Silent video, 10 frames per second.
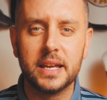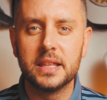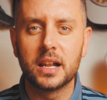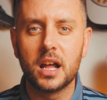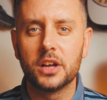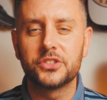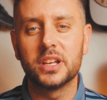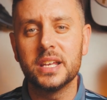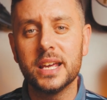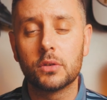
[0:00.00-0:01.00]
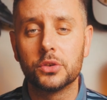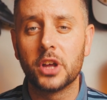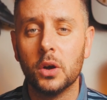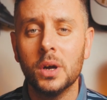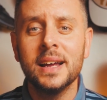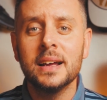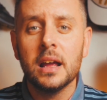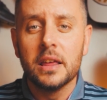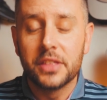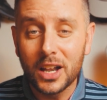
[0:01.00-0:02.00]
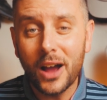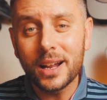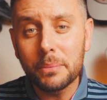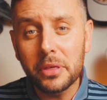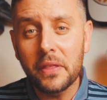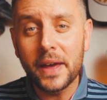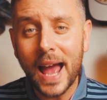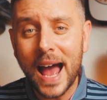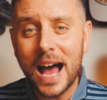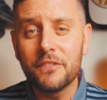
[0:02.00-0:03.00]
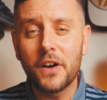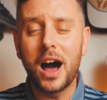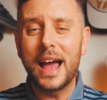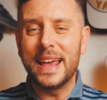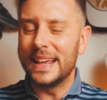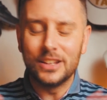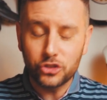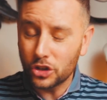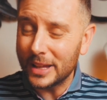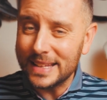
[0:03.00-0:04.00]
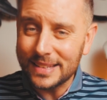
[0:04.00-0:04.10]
in the last year or so. The lineup that they have is just